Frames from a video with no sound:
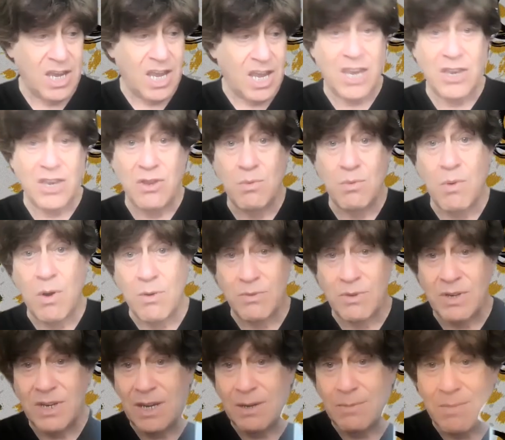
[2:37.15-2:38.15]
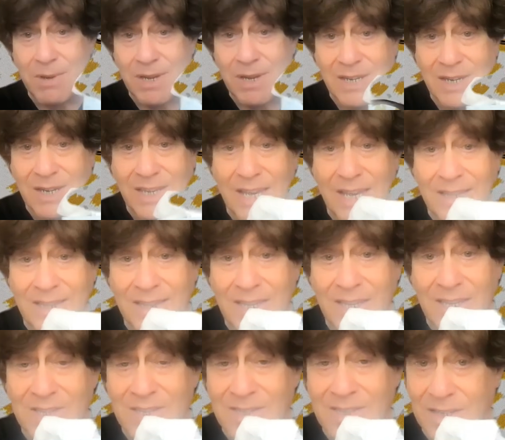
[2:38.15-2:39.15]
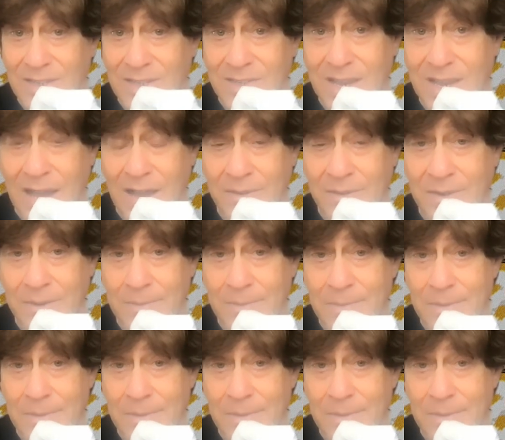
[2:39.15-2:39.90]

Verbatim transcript: and you won't need me to get these things out